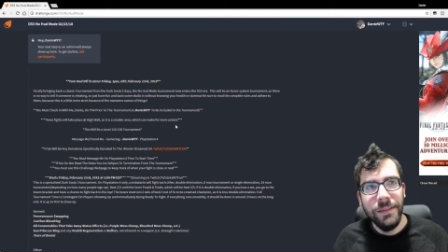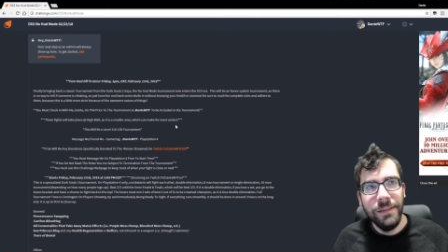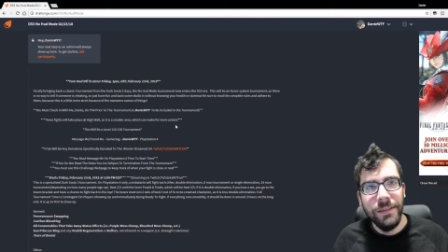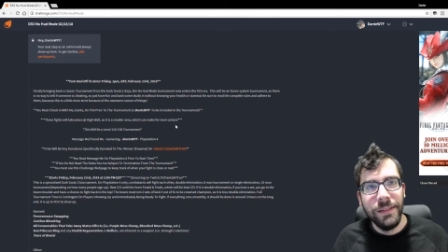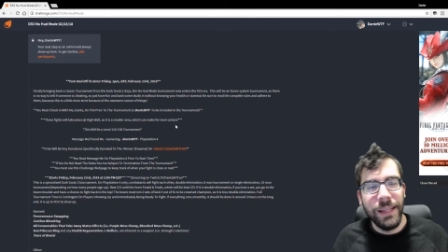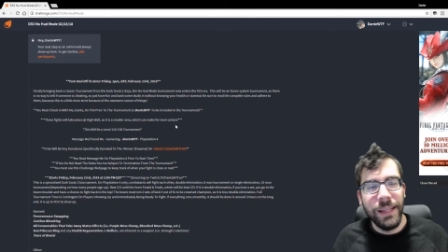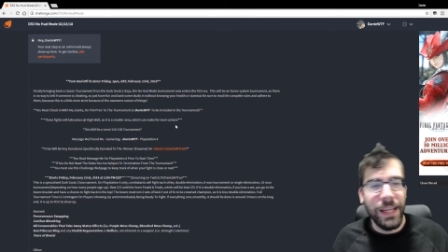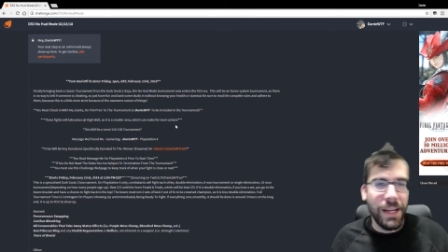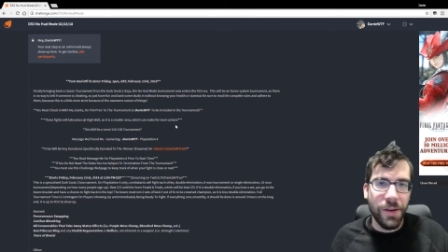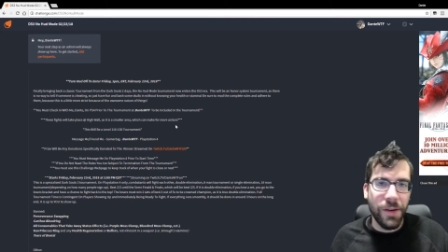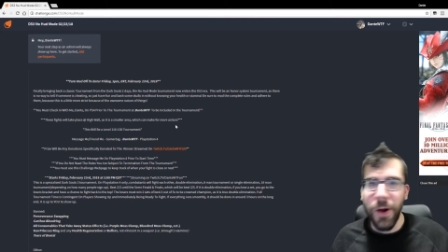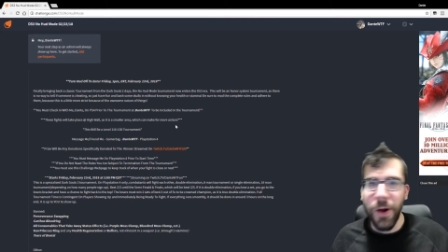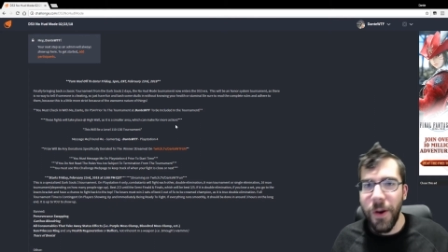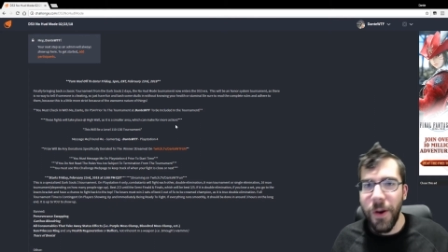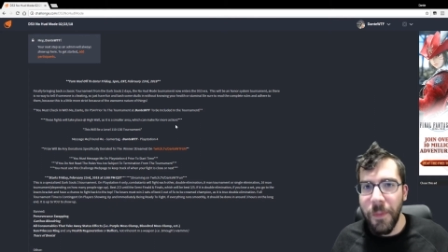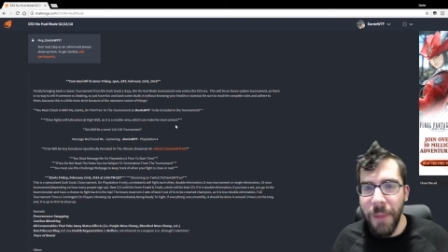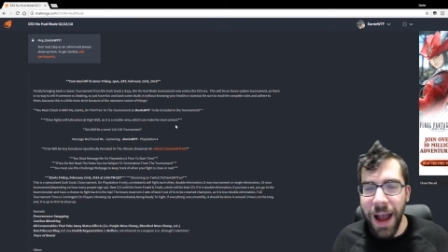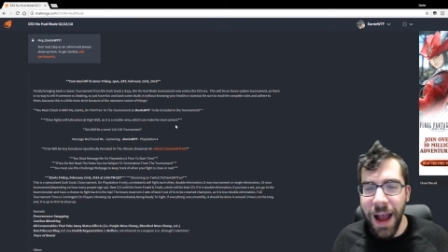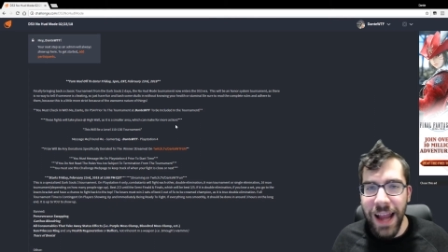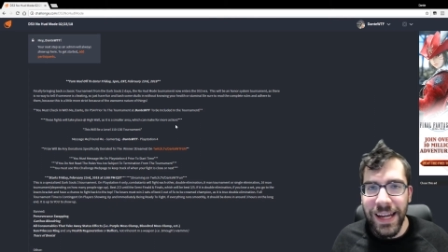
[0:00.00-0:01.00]
here
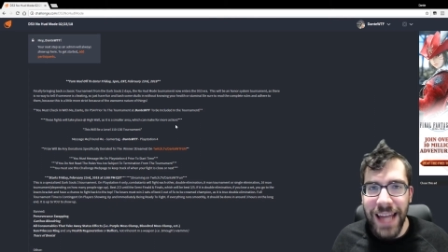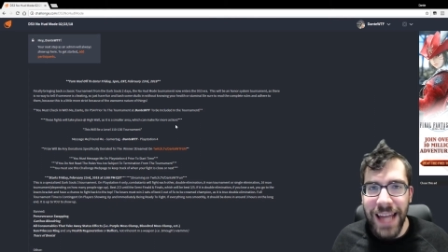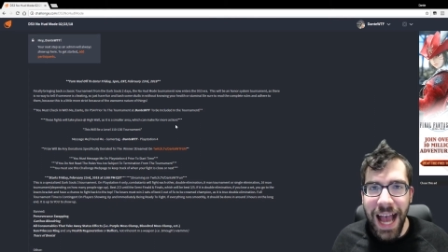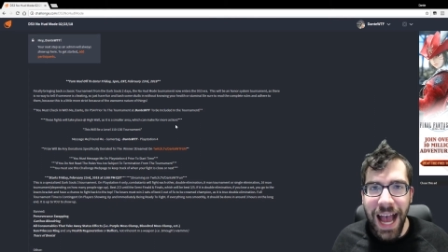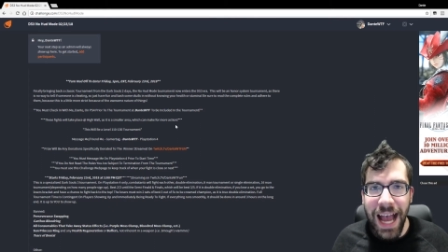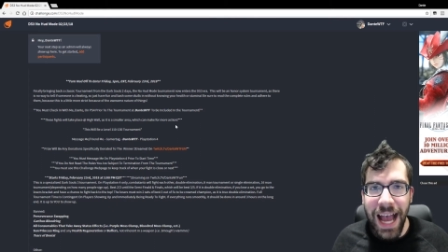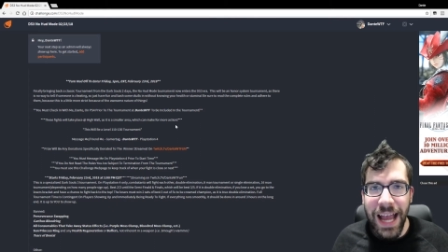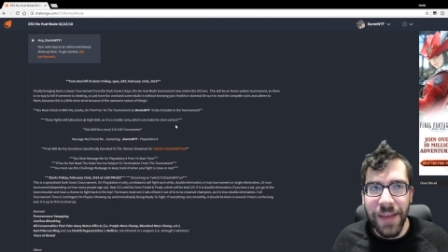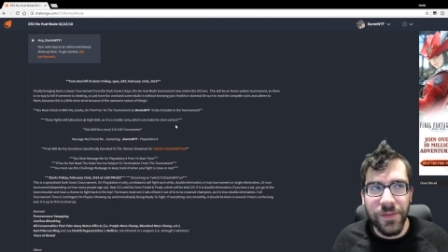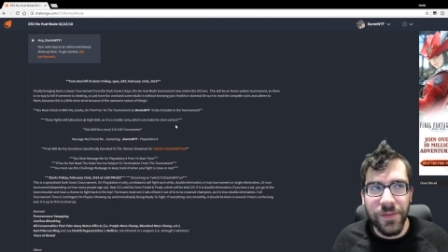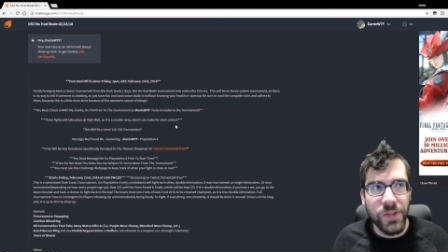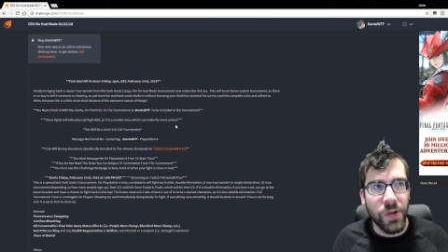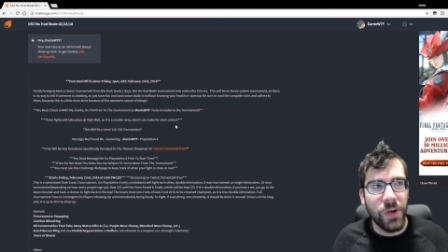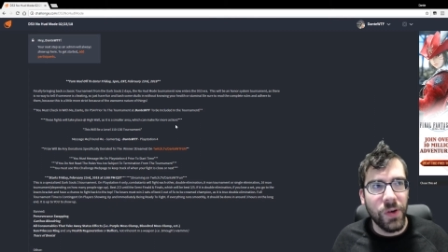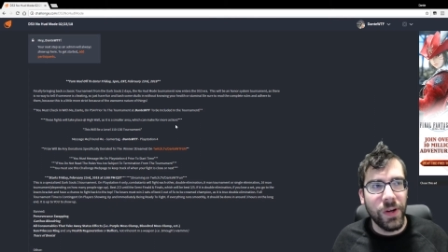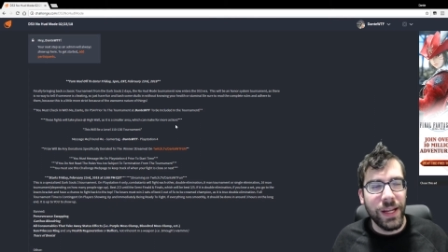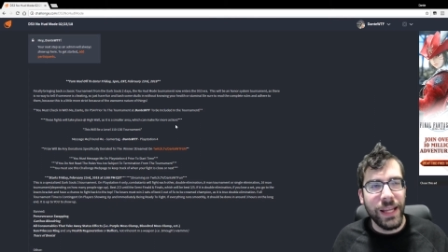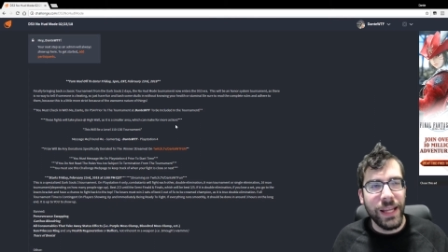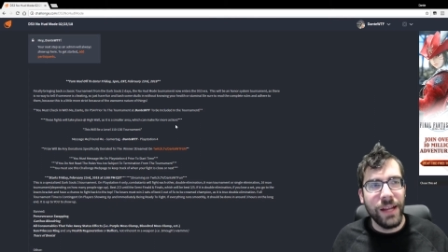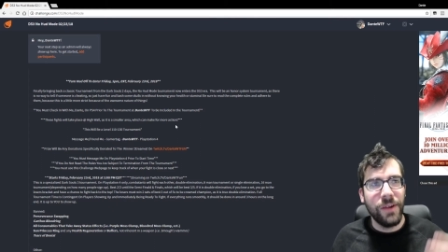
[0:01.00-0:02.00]
are my knives,
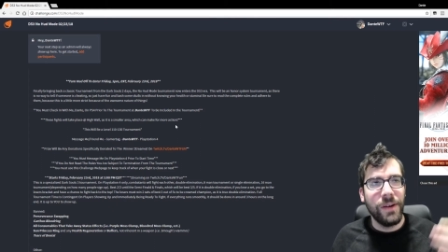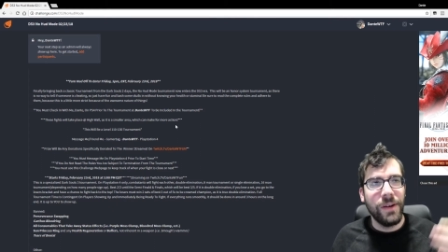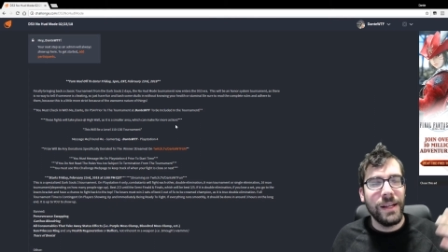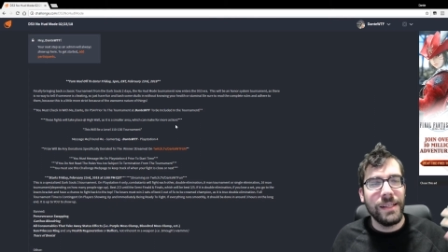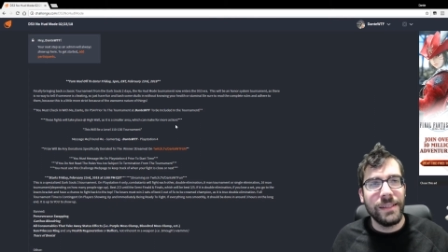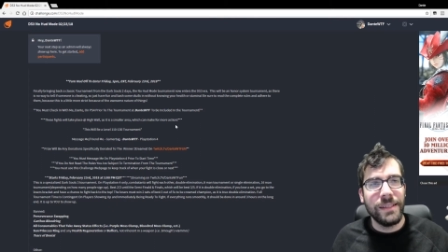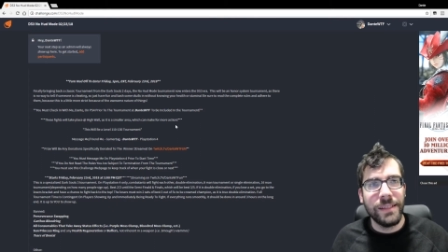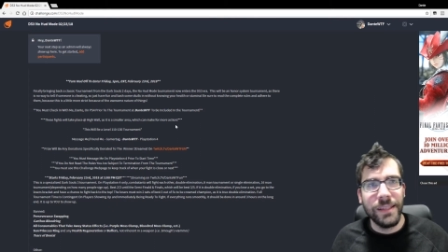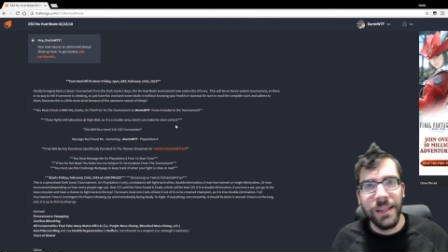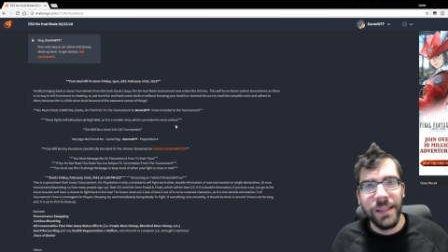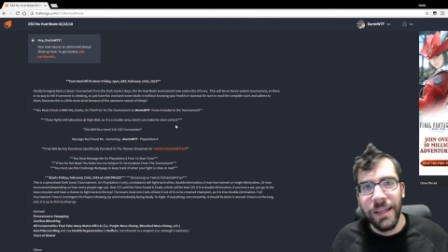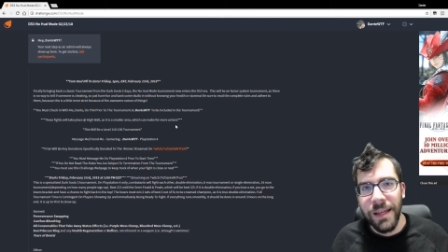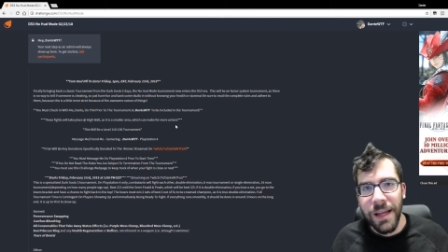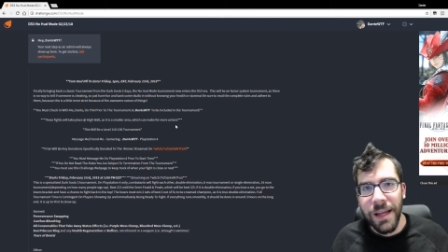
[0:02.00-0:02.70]
or here is